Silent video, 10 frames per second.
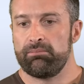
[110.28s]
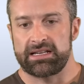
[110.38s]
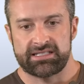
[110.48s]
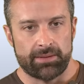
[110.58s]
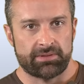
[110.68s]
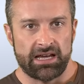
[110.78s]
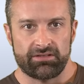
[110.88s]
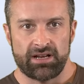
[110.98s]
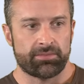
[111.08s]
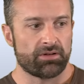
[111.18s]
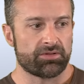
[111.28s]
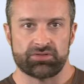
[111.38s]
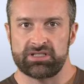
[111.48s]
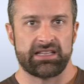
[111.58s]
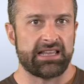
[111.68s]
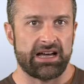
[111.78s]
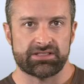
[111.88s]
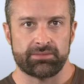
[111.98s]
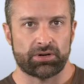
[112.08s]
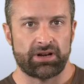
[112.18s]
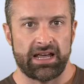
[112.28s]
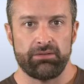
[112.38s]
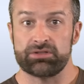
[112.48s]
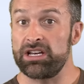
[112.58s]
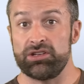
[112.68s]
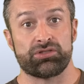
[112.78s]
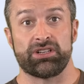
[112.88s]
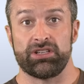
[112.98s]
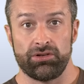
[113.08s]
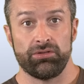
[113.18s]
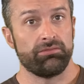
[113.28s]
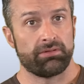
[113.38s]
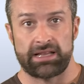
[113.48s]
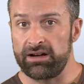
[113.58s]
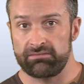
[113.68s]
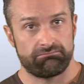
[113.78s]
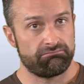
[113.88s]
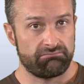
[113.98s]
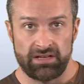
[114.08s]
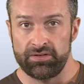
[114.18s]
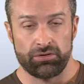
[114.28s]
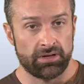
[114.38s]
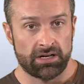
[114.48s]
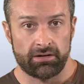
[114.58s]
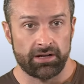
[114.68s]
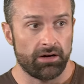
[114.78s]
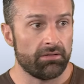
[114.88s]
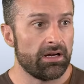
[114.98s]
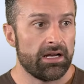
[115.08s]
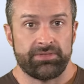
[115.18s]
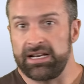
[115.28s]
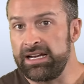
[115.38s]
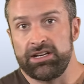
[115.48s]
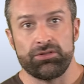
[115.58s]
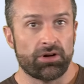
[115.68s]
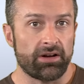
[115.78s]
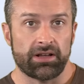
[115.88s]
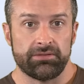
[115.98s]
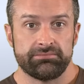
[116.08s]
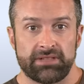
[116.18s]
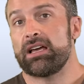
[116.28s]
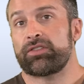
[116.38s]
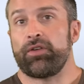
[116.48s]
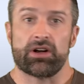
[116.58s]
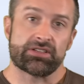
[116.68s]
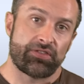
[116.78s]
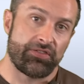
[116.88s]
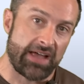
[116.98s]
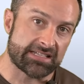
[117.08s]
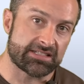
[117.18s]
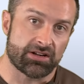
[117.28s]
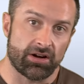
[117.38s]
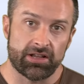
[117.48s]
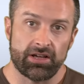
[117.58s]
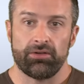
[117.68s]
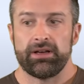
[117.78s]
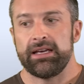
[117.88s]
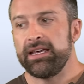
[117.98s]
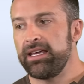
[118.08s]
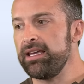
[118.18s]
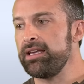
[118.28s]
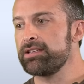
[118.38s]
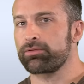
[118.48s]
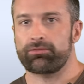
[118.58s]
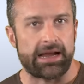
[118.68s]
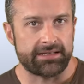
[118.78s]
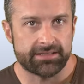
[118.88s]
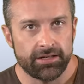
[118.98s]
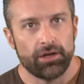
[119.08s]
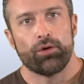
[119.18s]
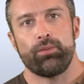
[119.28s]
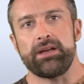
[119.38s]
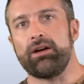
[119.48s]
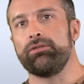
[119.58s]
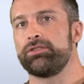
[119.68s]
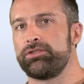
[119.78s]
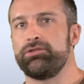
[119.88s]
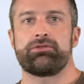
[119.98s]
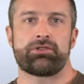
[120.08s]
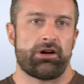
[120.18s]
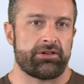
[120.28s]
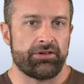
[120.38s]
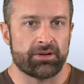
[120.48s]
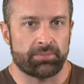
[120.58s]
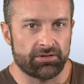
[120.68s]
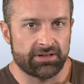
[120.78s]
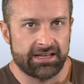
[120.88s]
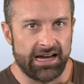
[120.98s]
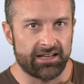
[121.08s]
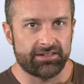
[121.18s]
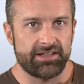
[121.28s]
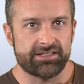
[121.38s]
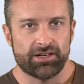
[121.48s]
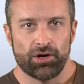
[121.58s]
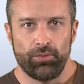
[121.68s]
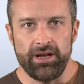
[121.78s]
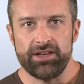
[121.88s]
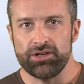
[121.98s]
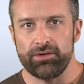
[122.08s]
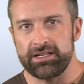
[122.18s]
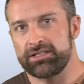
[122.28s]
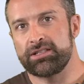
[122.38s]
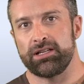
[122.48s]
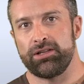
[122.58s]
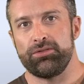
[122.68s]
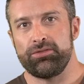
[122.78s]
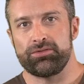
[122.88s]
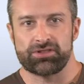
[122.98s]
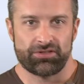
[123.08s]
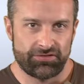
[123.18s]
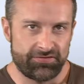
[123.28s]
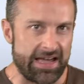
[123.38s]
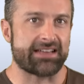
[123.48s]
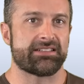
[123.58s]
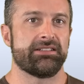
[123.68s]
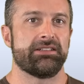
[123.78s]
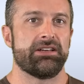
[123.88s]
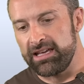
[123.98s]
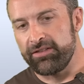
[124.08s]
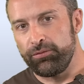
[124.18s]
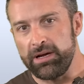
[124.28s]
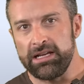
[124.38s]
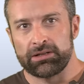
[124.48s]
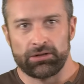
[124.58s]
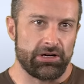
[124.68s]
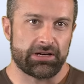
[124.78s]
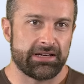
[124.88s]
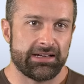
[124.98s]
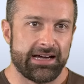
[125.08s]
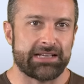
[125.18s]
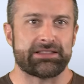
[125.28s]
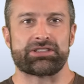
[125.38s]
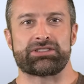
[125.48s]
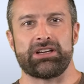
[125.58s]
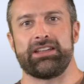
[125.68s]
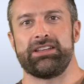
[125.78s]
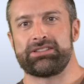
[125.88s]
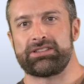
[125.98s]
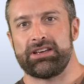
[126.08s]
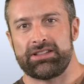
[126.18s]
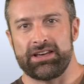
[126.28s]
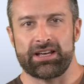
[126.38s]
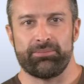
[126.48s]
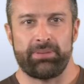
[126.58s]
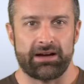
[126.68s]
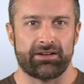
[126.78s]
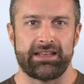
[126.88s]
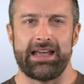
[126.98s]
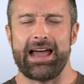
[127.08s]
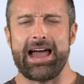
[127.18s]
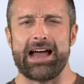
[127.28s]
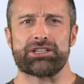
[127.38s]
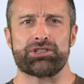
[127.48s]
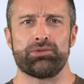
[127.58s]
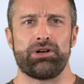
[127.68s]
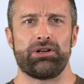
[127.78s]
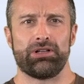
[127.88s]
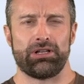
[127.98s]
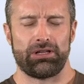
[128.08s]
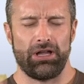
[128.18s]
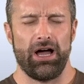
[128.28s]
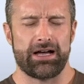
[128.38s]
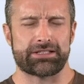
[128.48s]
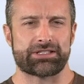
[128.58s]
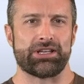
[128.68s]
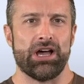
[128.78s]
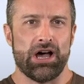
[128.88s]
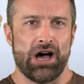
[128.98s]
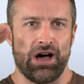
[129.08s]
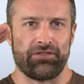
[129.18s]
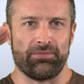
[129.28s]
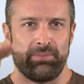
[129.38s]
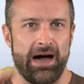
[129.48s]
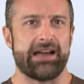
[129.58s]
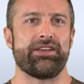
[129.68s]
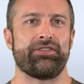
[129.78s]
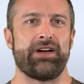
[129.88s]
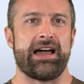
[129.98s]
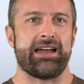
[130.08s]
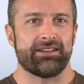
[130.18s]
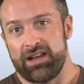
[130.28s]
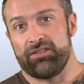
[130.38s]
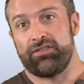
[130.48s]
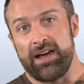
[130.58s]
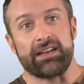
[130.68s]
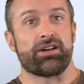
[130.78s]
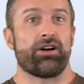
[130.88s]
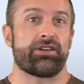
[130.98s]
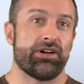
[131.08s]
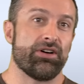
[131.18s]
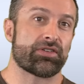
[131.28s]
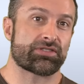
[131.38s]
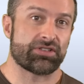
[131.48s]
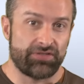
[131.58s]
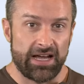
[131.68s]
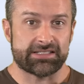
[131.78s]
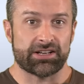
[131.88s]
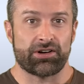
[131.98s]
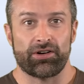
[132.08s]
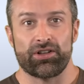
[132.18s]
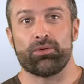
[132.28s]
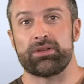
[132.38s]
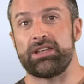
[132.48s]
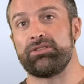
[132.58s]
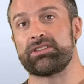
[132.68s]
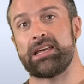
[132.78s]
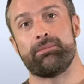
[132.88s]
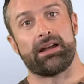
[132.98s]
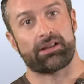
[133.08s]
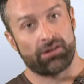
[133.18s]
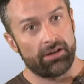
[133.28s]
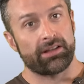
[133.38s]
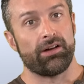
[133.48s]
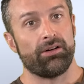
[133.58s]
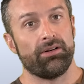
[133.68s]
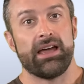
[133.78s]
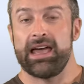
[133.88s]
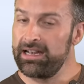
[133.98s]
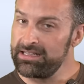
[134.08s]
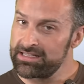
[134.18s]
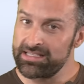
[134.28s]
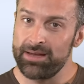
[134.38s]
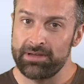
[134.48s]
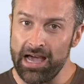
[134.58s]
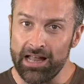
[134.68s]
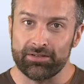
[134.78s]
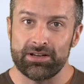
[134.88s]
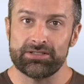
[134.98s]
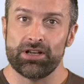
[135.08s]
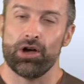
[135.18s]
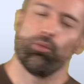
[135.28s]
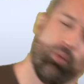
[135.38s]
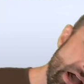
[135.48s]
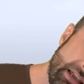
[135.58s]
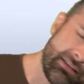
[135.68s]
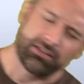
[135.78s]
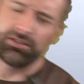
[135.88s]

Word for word: my step count number, which was 10,000 per day, which I usually do without even doing cardio, then I didn't do cardio. As far as fasted cardio, he's right. We don't do cardio to burn calories, we do it to lose fat. If we look at the studies that compare the actual loss of body fat in fed cardio versus fasted cardio, where they do the same amount of cardio and eat the same calories, what